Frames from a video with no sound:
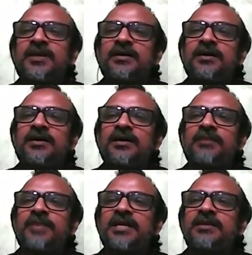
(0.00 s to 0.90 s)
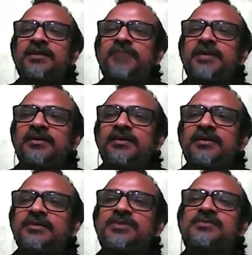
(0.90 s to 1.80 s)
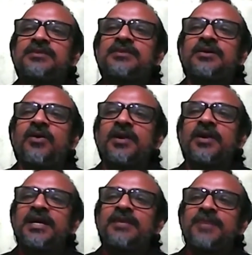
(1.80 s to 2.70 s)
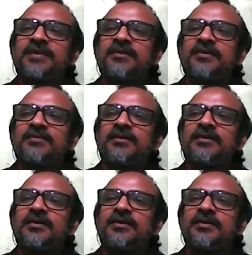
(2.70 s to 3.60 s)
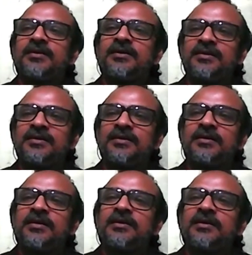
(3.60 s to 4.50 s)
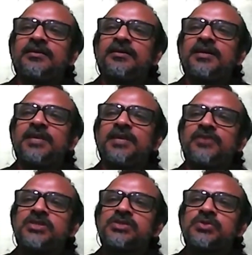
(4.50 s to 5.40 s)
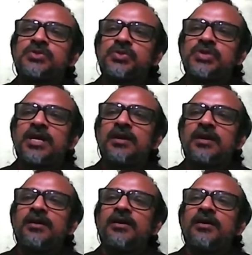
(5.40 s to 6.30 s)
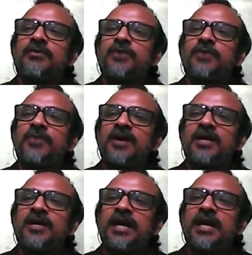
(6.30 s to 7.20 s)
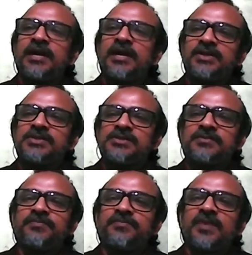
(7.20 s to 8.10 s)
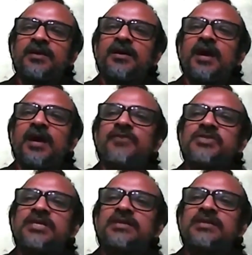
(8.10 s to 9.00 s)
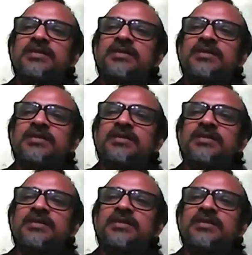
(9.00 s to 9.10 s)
Uh, predictive maintenance was uh, already in practice in uh, uh, T V S Suzuki from early eighties. I visited this